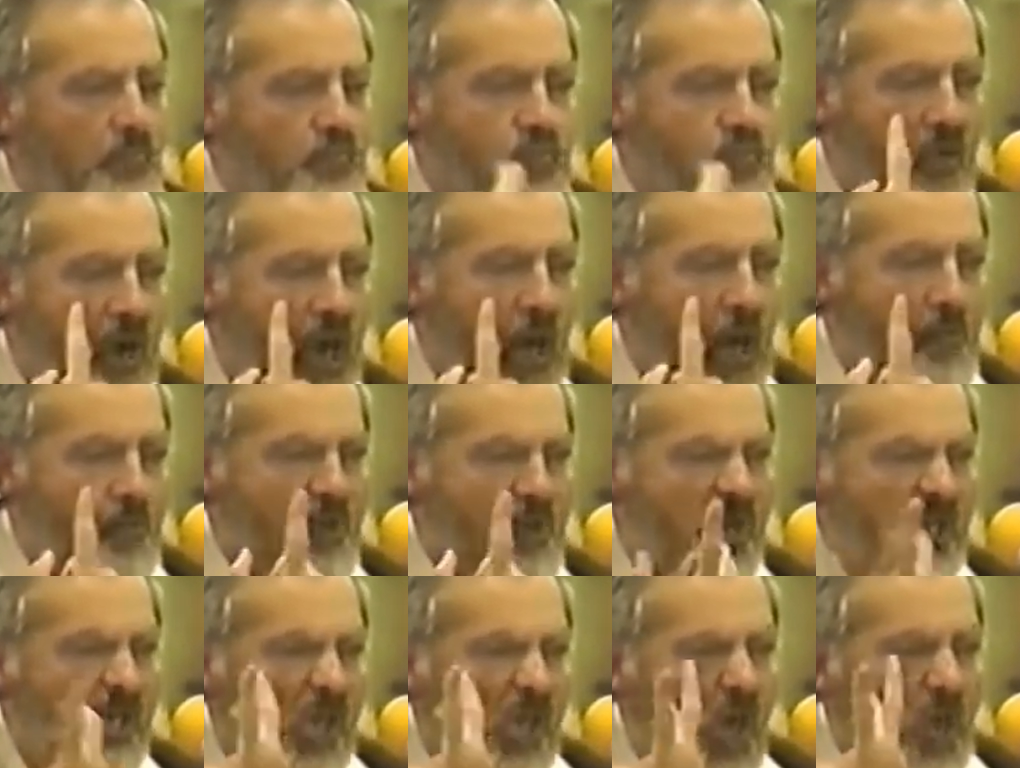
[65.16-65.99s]

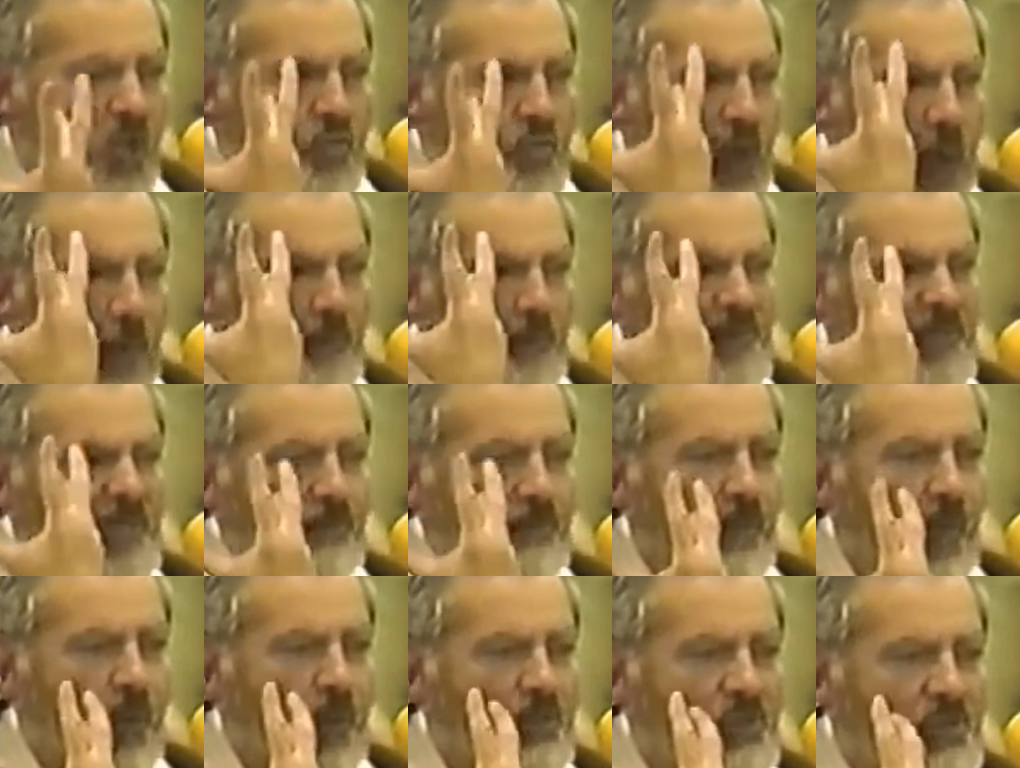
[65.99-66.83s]
Bribery corrupts a
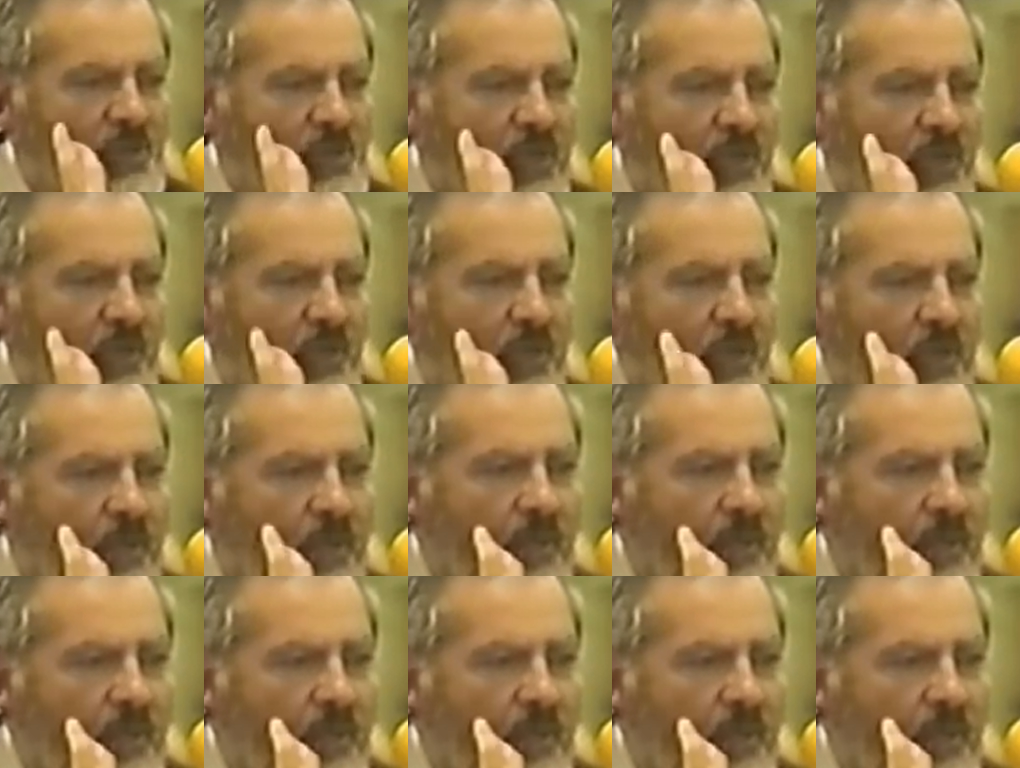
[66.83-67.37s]
person.